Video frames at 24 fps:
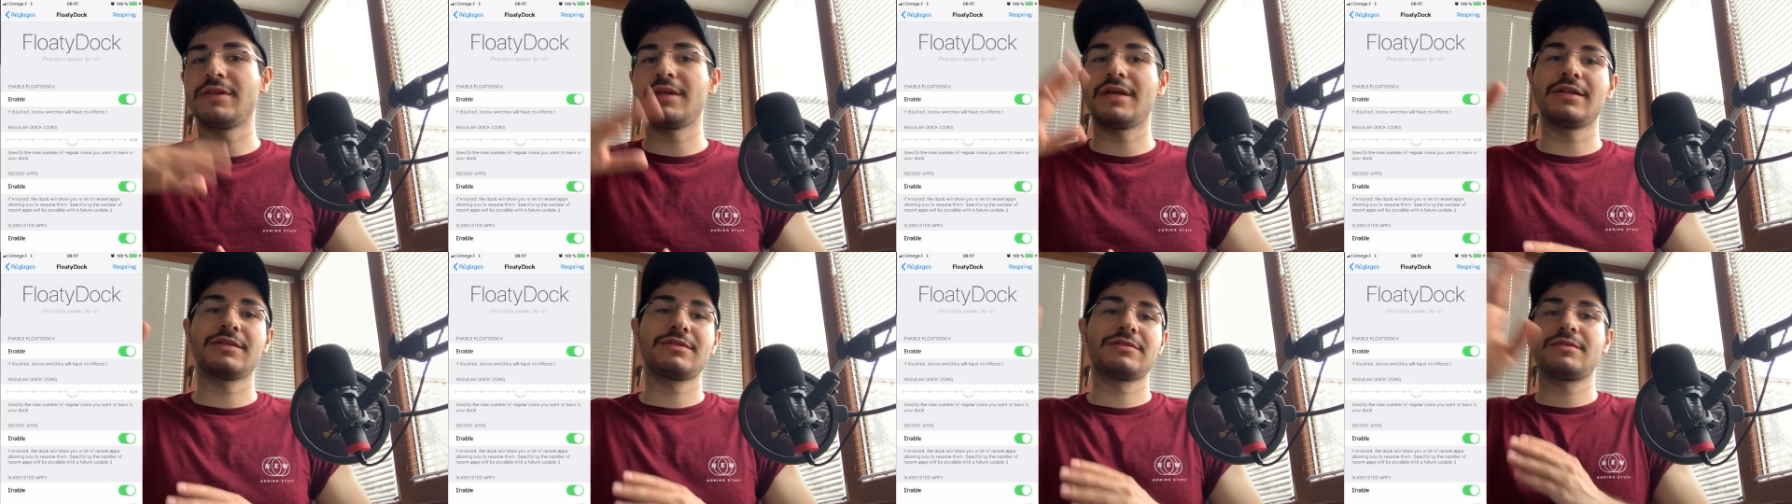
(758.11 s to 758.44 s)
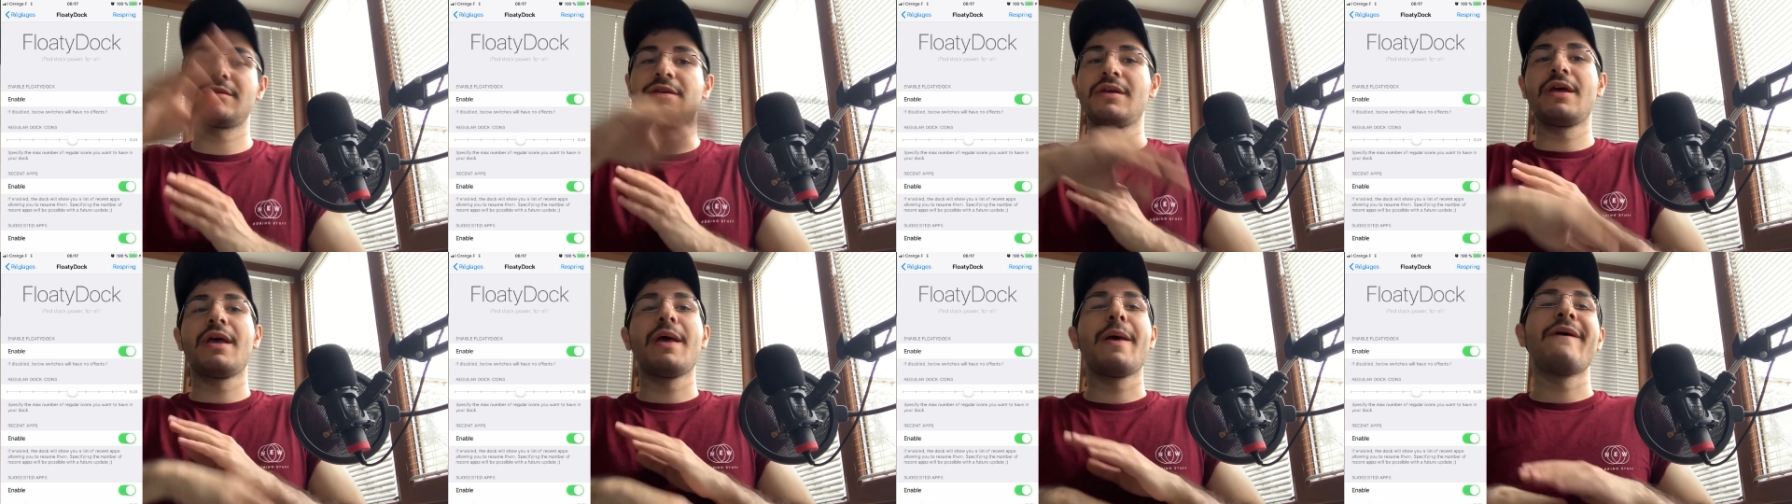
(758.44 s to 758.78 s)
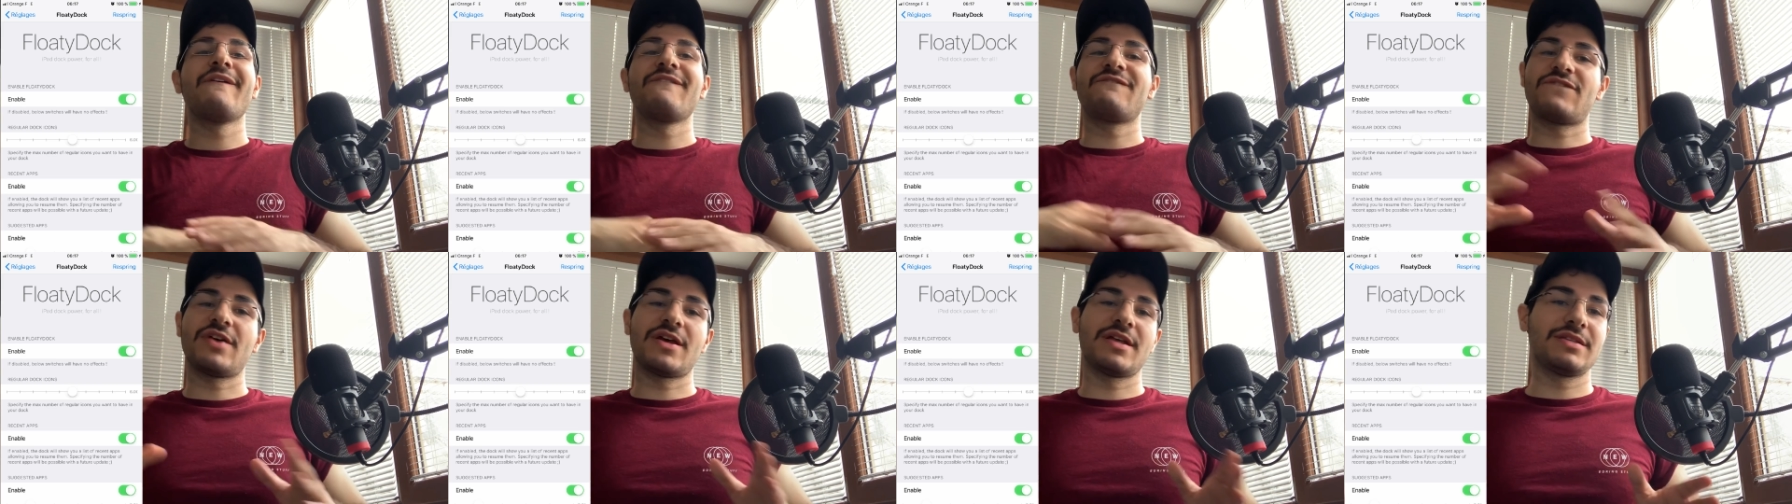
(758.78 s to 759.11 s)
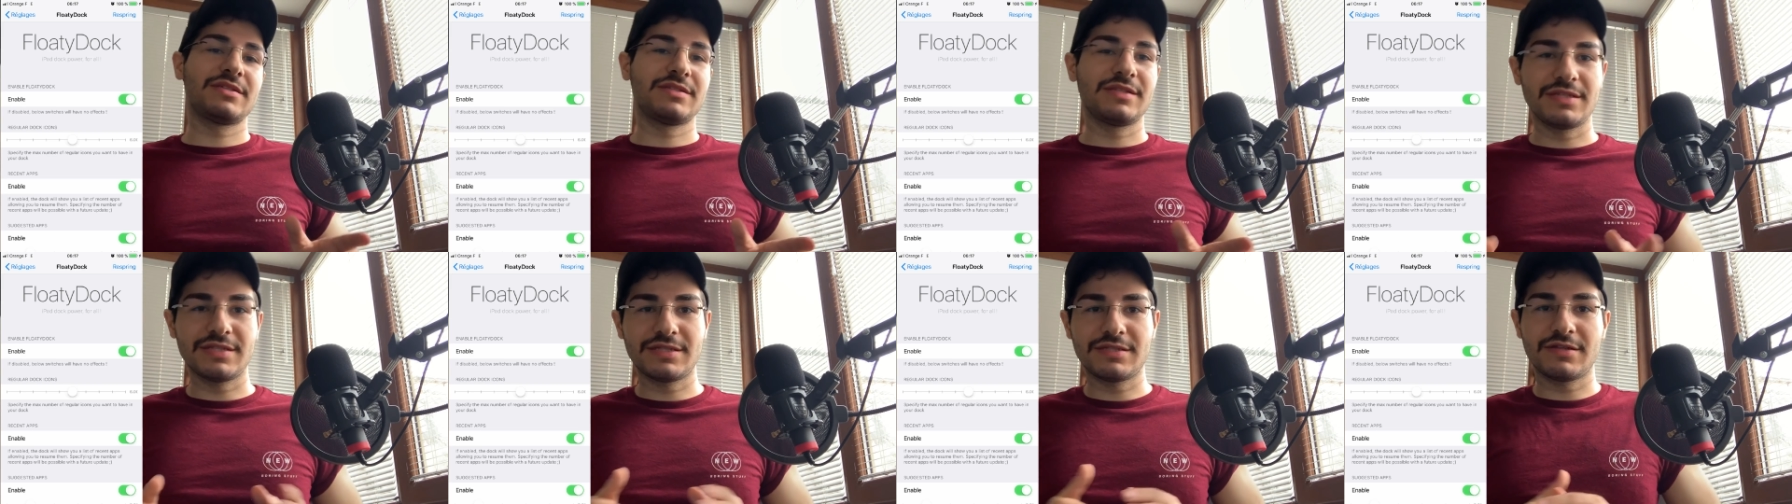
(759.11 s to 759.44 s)
that
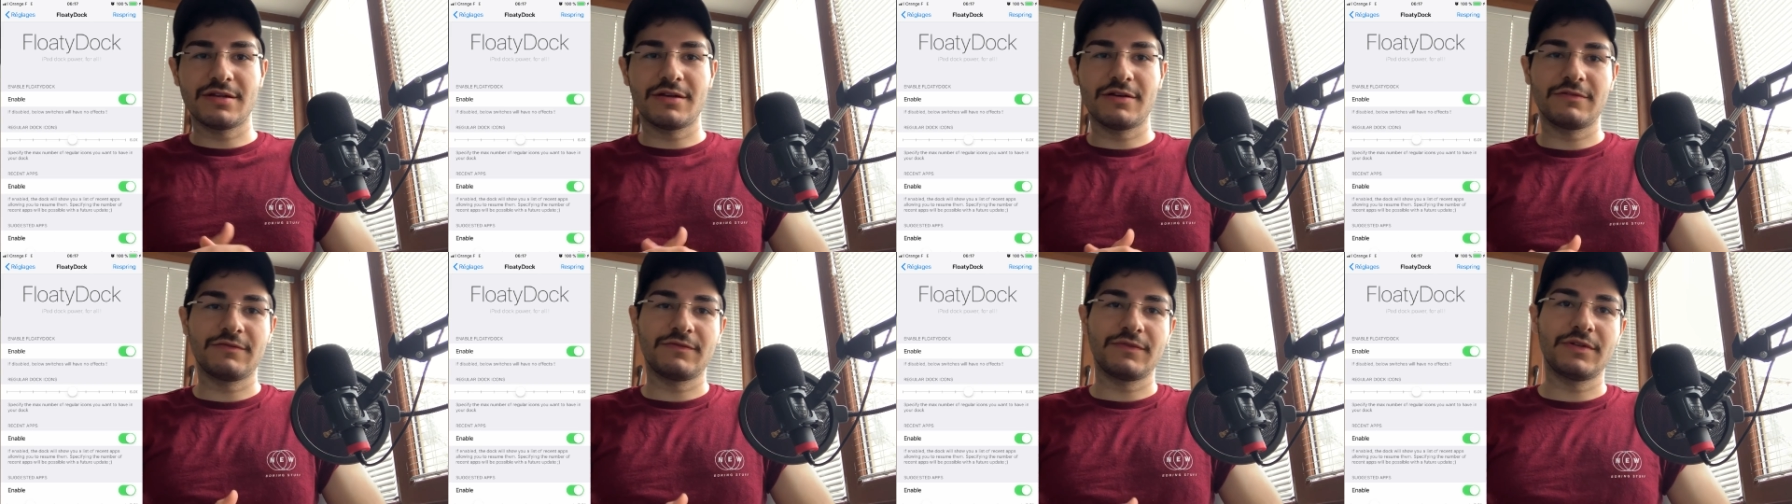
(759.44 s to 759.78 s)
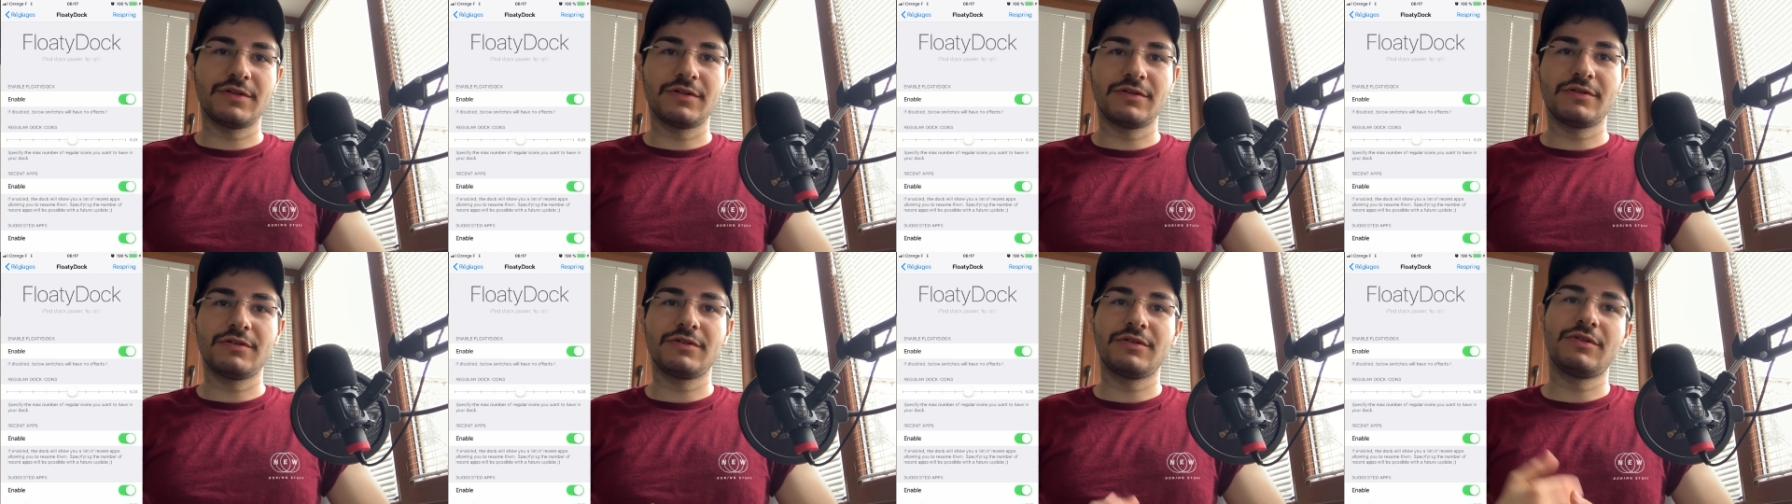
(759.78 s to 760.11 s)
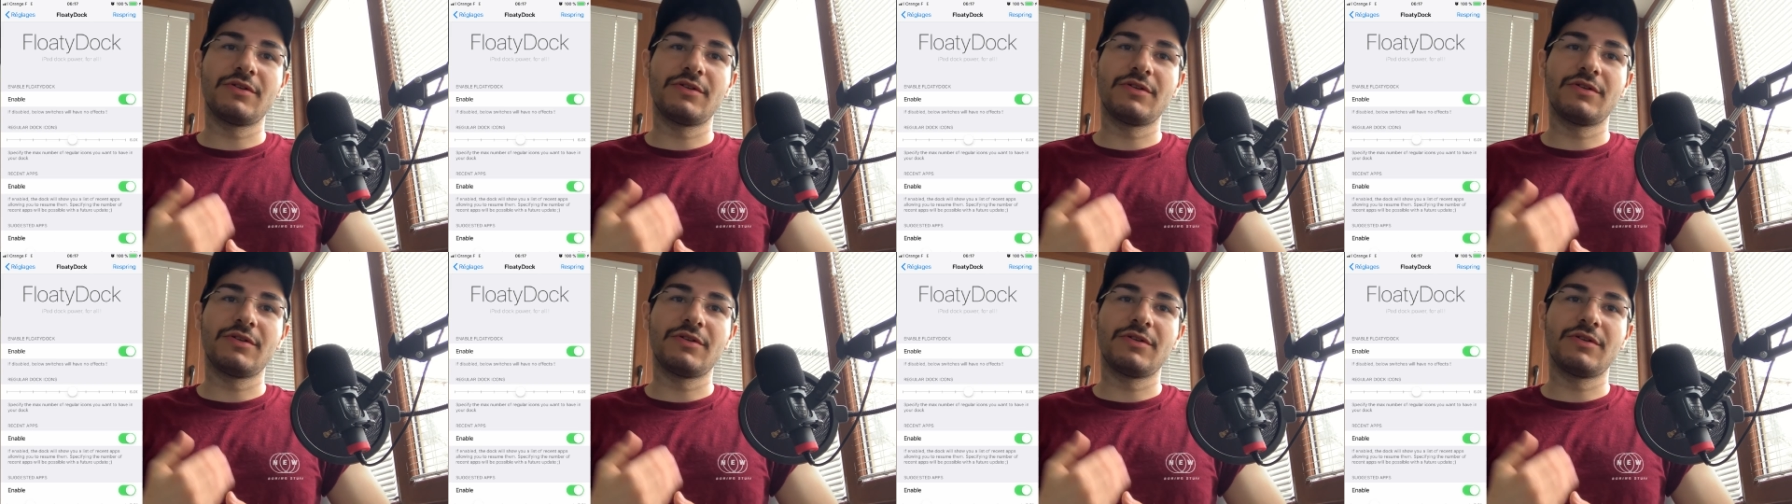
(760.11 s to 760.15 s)
fancy stuff, you know.